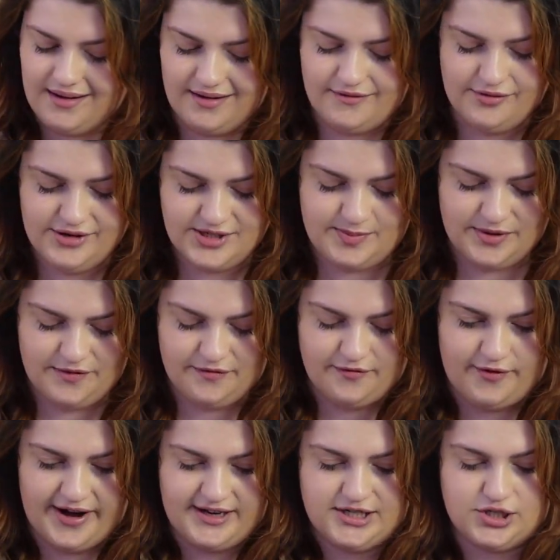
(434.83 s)
I've always been
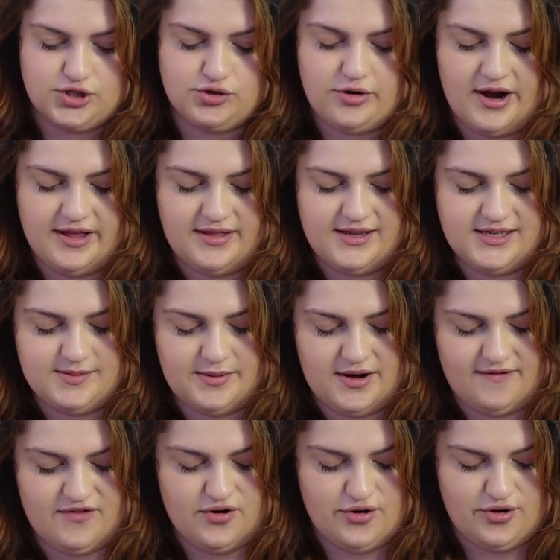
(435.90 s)
afraid to try these, but
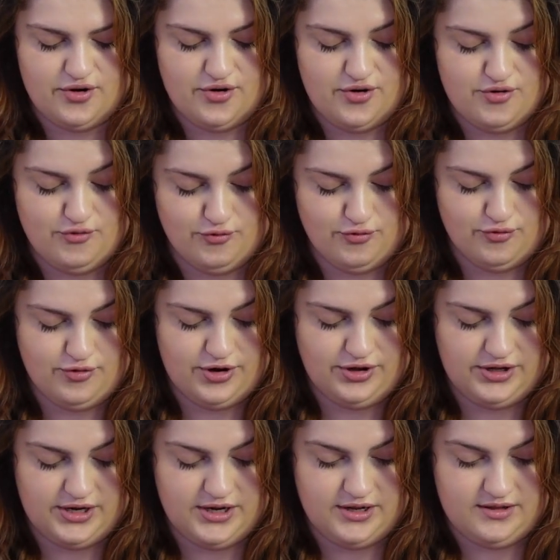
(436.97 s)
I've heard
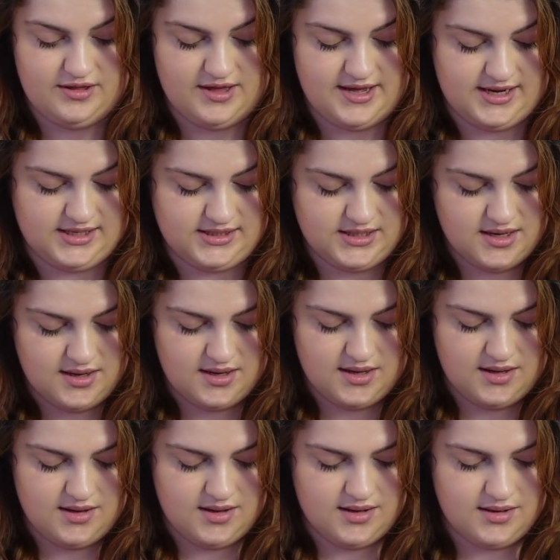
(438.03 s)
really good things.
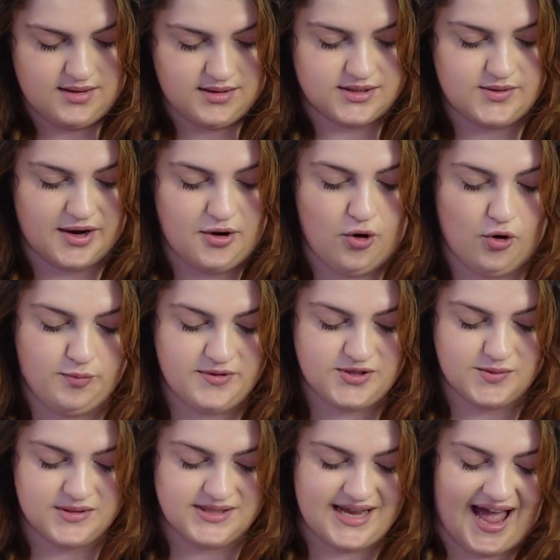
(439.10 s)
So I hope this
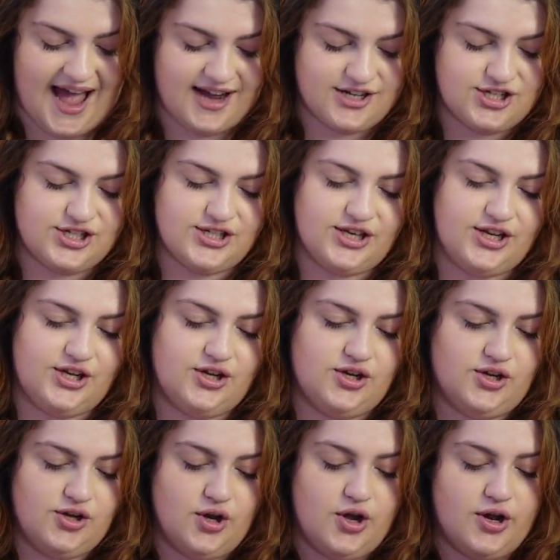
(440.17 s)
one's actually
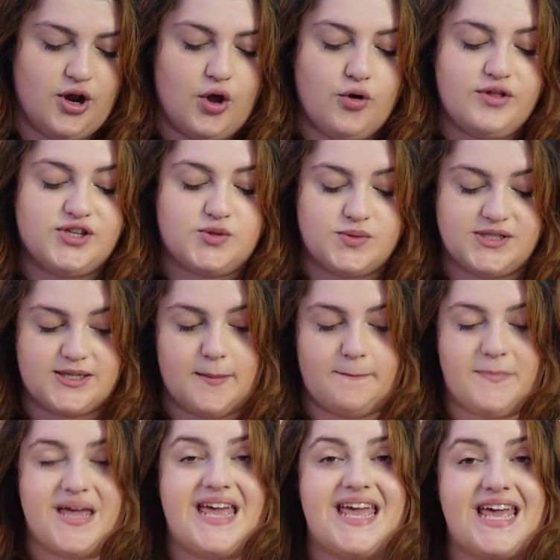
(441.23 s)
good. Oh, this one's a
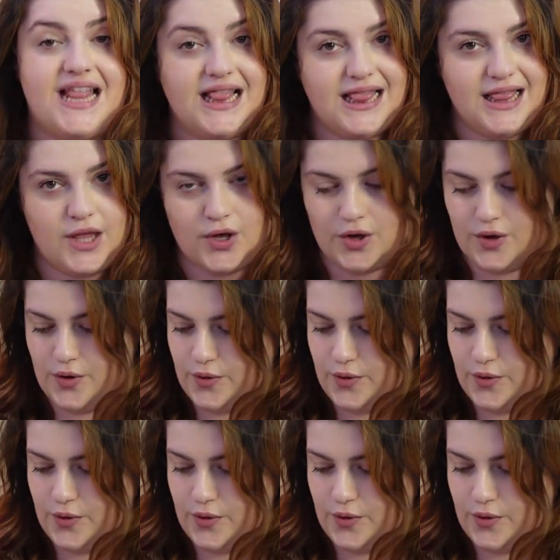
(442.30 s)
pillow.